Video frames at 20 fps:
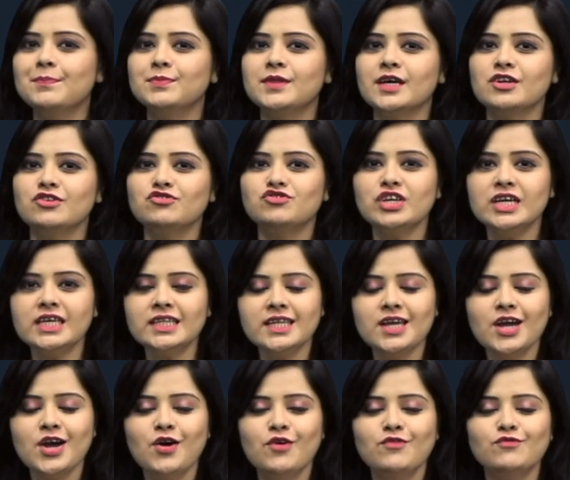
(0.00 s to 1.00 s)
am Taranjeet
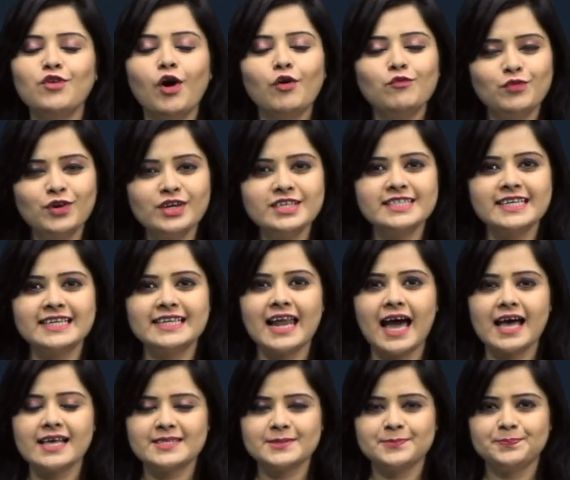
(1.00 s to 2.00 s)
from First in
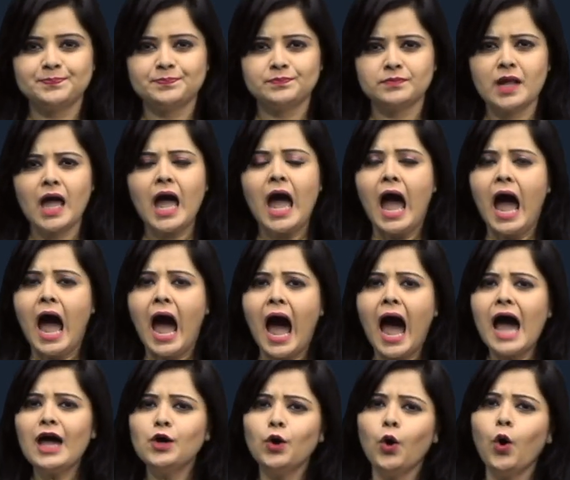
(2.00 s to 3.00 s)
Class.
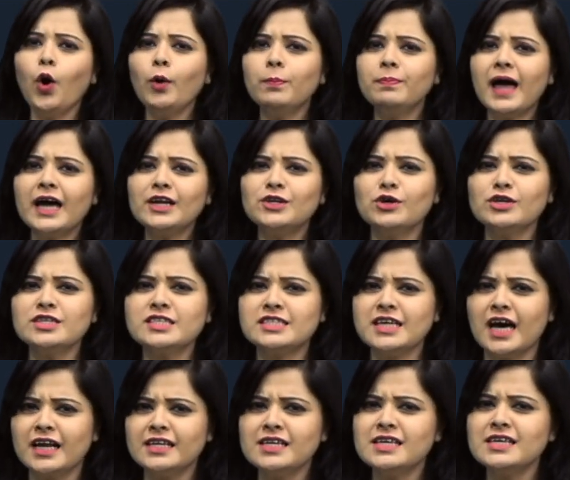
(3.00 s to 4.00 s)
I hope that your
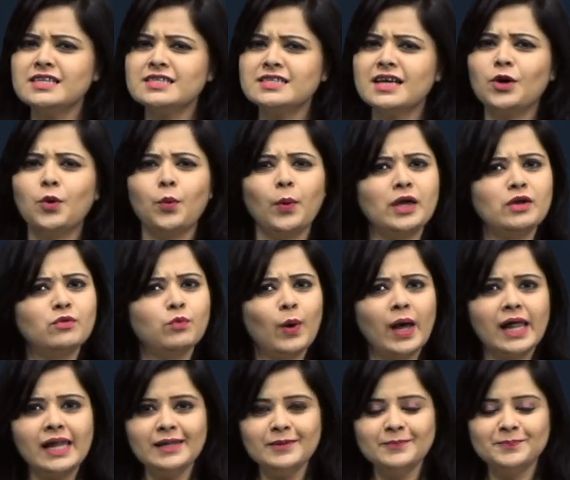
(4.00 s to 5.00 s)
studies are going
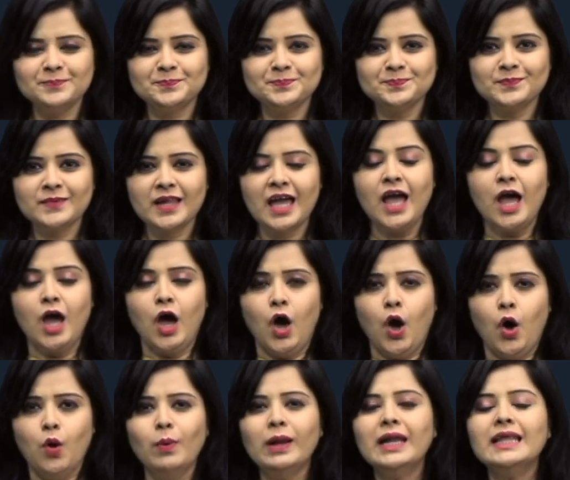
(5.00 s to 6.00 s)
well.
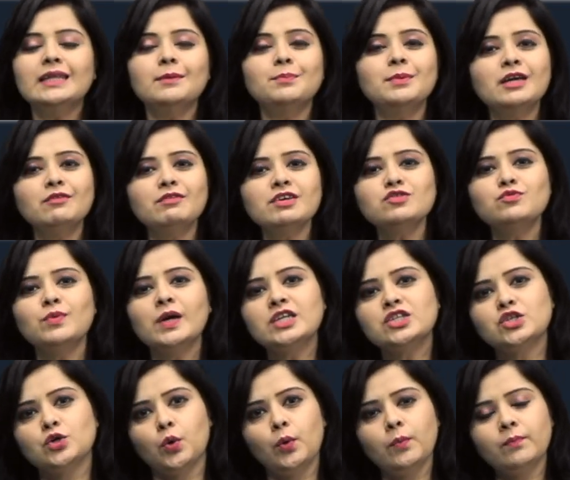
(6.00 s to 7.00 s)
Well, in the previous
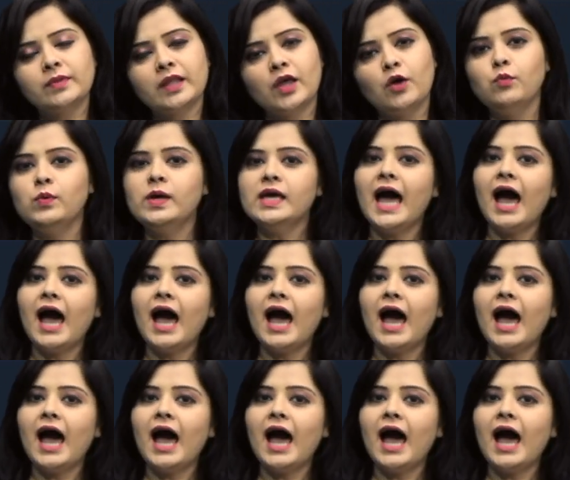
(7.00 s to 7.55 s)
video, we